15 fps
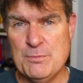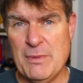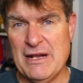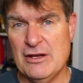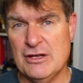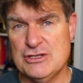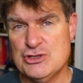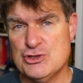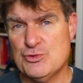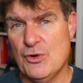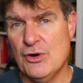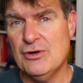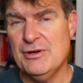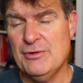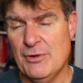but I'd
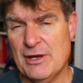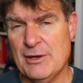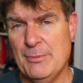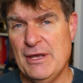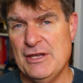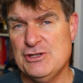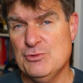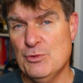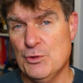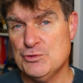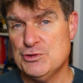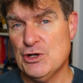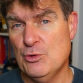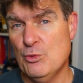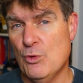strongly recommend you
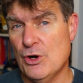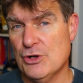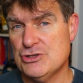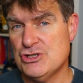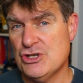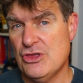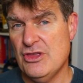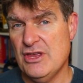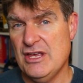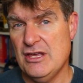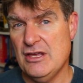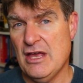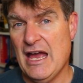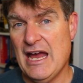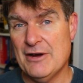also watch
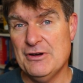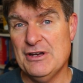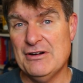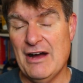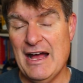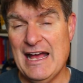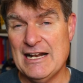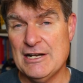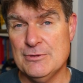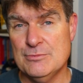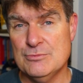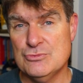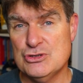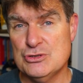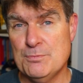the Ariel
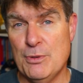Adams